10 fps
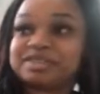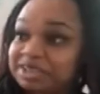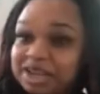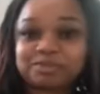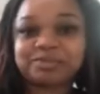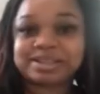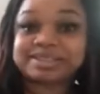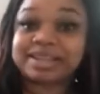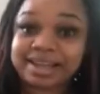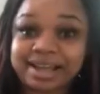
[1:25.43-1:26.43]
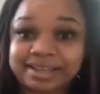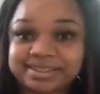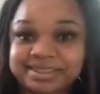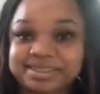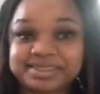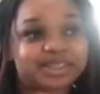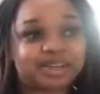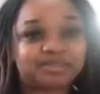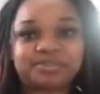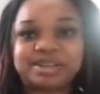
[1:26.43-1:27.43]
sacrificed a lot. He
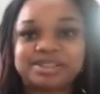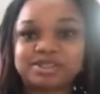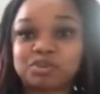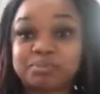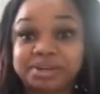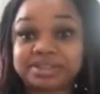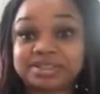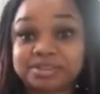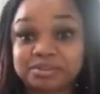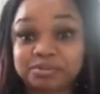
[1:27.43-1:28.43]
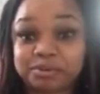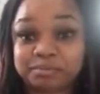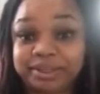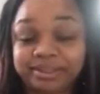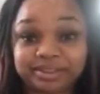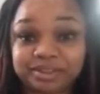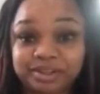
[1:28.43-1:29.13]
sacrificed so much for me, you